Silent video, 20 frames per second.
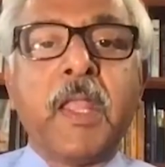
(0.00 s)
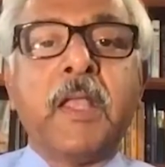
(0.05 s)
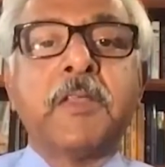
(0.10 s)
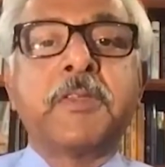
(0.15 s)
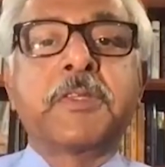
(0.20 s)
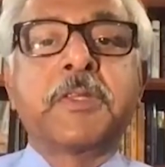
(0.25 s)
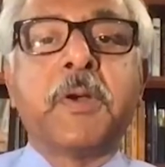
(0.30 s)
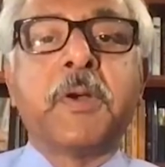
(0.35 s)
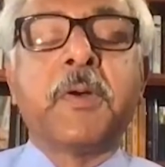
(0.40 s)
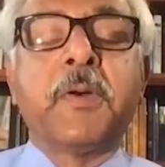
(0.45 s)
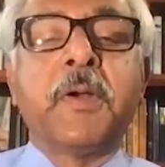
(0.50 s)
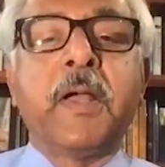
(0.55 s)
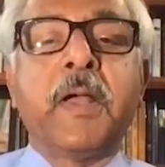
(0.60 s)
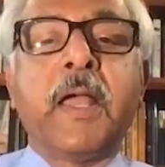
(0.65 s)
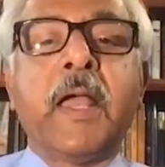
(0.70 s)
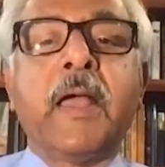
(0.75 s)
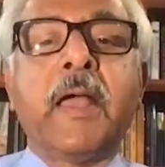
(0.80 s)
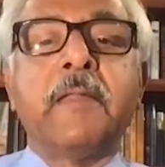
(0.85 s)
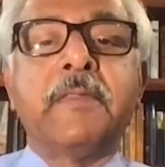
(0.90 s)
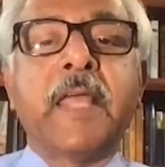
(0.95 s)
So
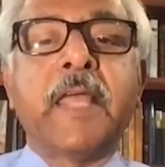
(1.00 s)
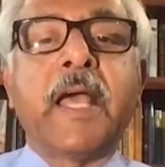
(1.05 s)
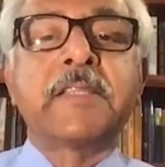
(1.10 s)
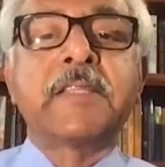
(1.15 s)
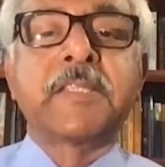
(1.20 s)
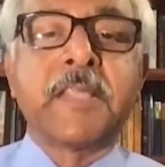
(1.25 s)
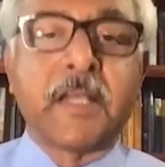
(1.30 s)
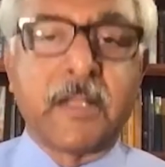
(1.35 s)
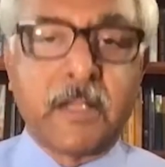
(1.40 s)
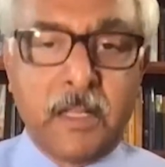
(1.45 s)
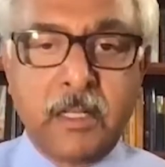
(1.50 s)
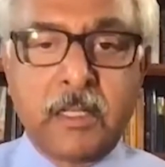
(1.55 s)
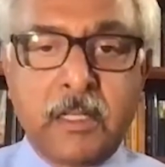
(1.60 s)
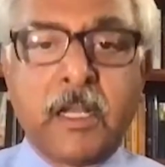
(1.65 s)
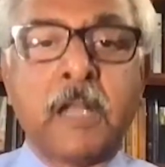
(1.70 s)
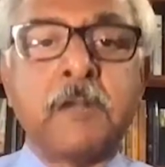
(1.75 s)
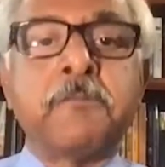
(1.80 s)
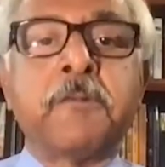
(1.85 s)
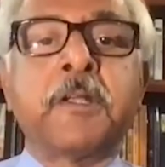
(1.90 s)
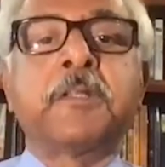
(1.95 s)
that's the
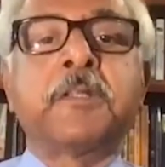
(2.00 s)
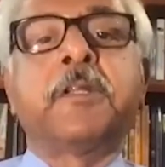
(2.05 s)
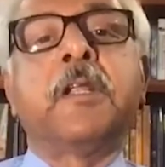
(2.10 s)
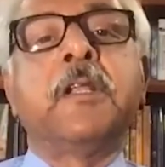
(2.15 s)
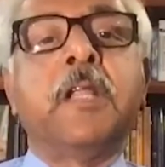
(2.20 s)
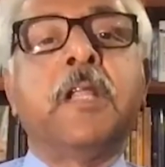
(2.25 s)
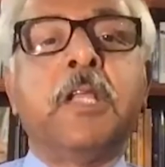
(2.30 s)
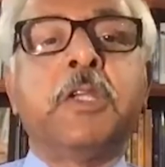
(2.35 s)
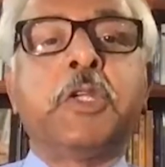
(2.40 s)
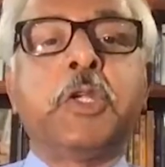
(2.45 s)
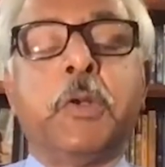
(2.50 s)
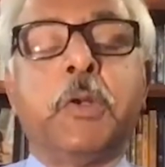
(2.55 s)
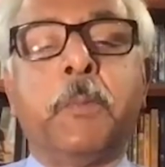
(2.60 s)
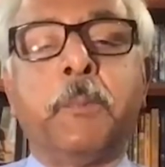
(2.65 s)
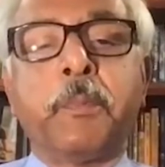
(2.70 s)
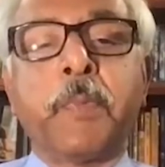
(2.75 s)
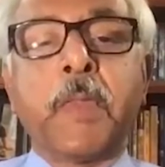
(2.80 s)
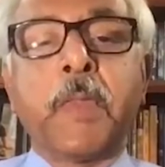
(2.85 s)
conversion issue.